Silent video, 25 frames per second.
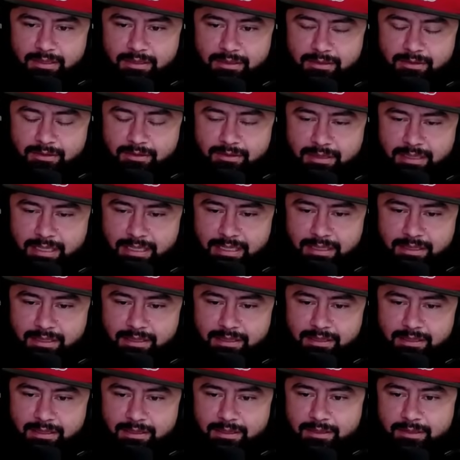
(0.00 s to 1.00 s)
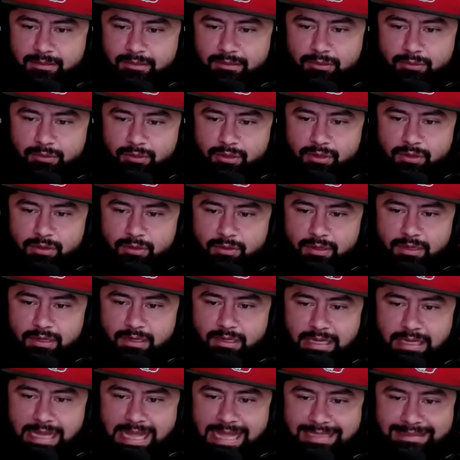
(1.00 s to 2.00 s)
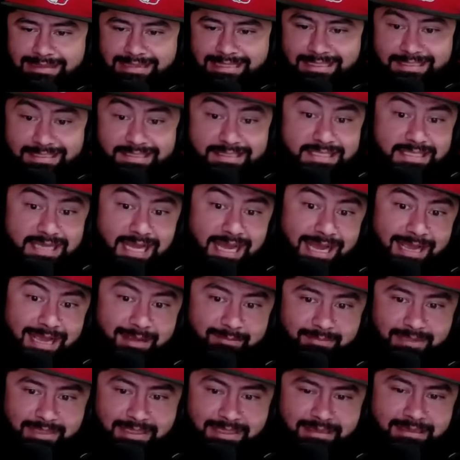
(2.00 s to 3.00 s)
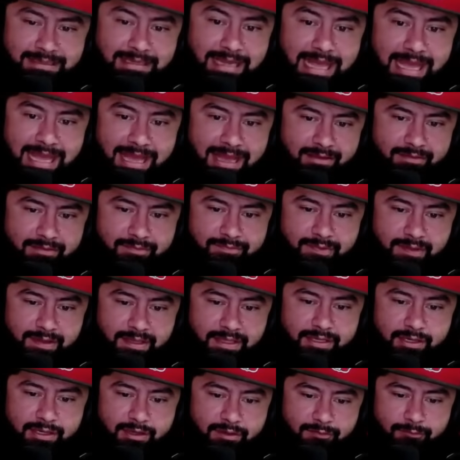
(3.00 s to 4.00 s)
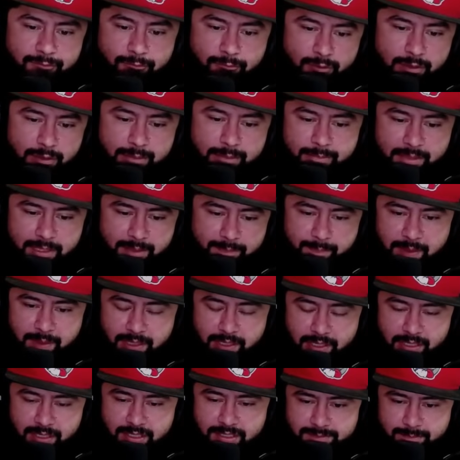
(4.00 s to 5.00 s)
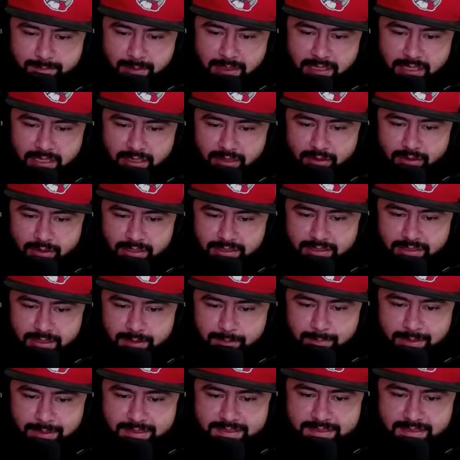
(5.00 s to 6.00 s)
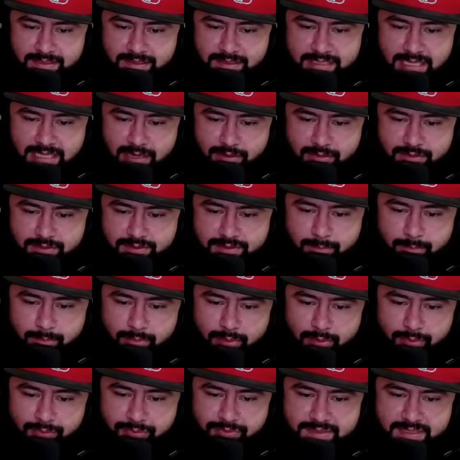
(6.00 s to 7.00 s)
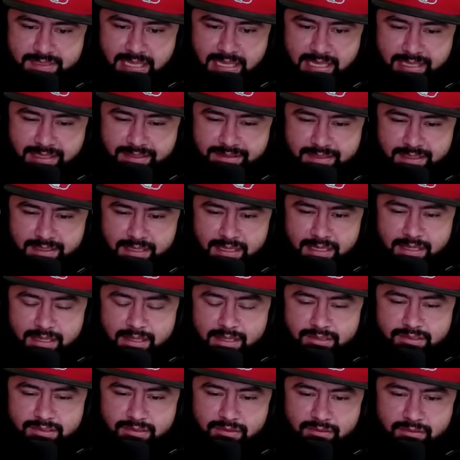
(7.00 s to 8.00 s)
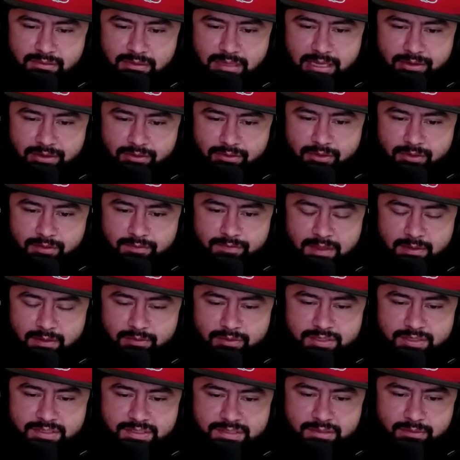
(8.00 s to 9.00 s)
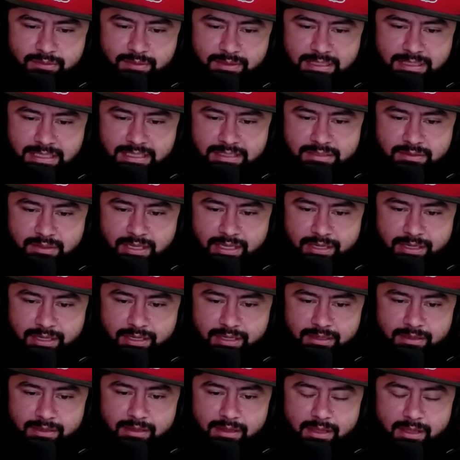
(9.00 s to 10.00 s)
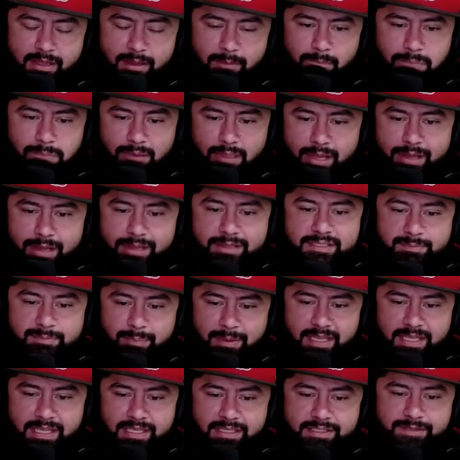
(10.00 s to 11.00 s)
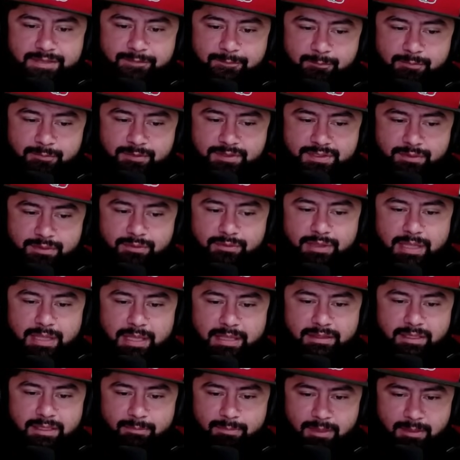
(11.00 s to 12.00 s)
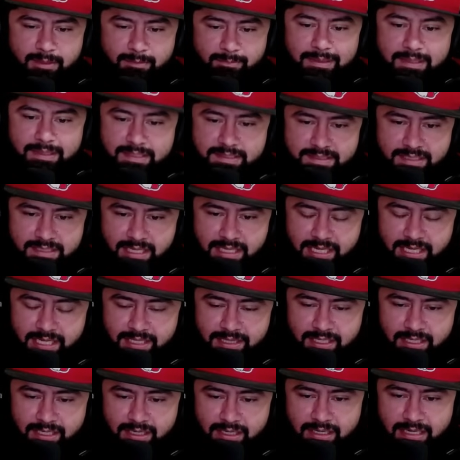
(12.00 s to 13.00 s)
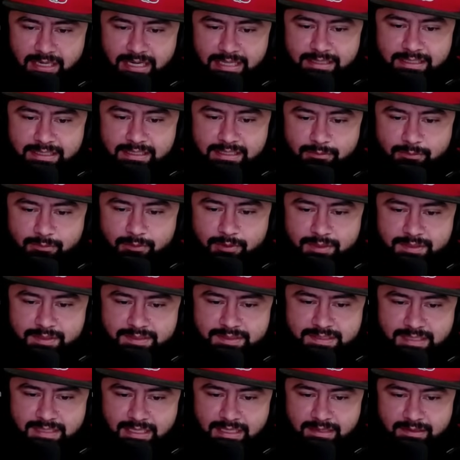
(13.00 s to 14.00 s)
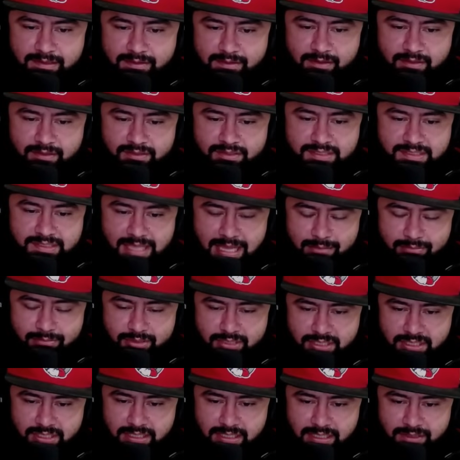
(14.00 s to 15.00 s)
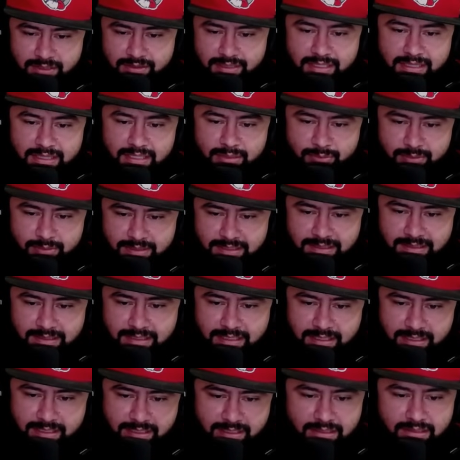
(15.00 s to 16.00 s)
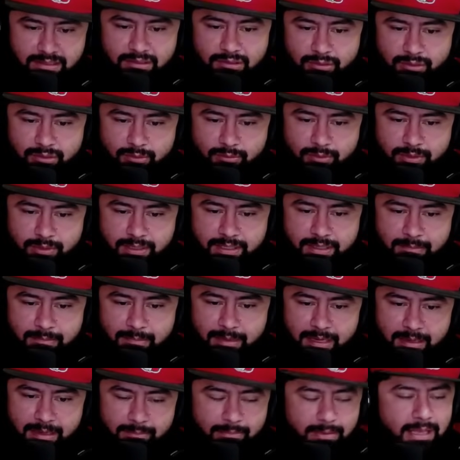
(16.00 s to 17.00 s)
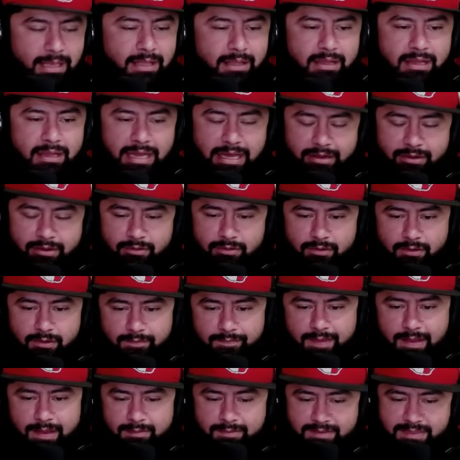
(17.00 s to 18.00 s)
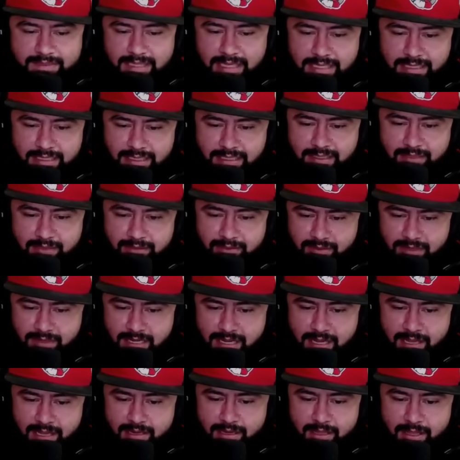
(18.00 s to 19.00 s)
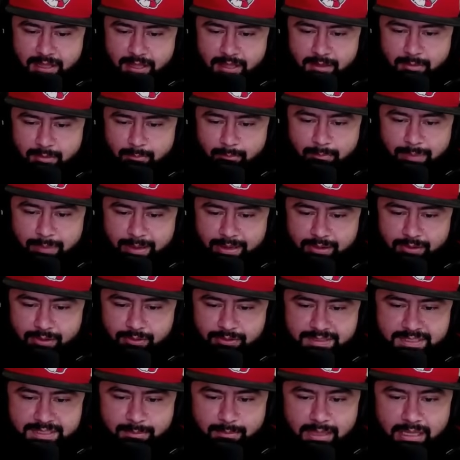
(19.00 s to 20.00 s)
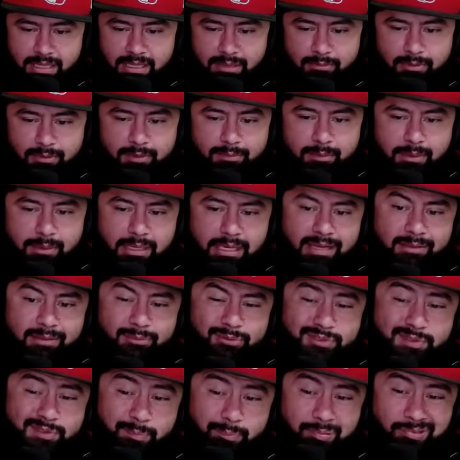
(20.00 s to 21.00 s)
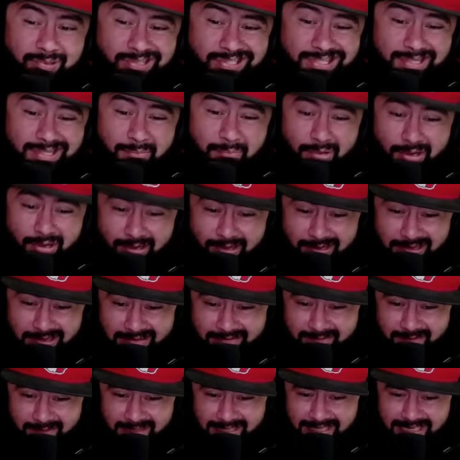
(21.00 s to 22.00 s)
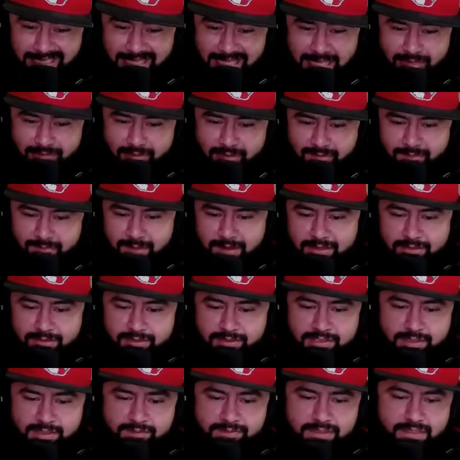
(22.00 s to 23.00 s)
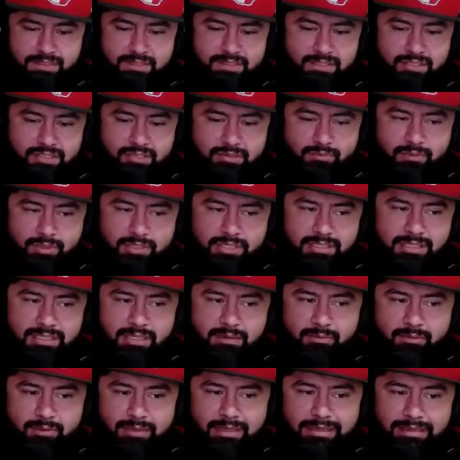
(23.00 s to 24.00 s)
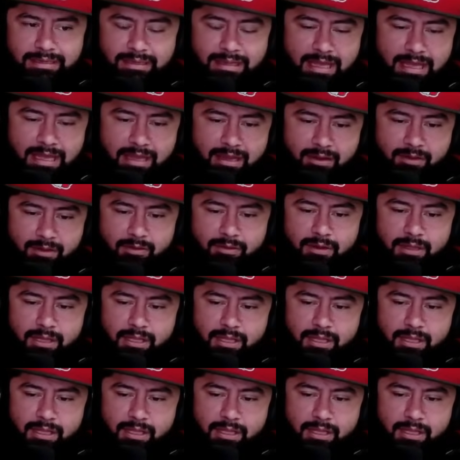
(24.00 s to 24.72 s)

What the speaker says: Okay, Luno at this time didn't have enough room up here because BDO ended up placing towers on both sides. So I don't know if they were just doing that to kind of block space so that WB doesn't get in there, and then once they are established in here, then they would delete it and Luno would come up. I don't know if that was the idea or not, but ultimately we were able to push them off, and now we find ourselves in the situation that we're in now,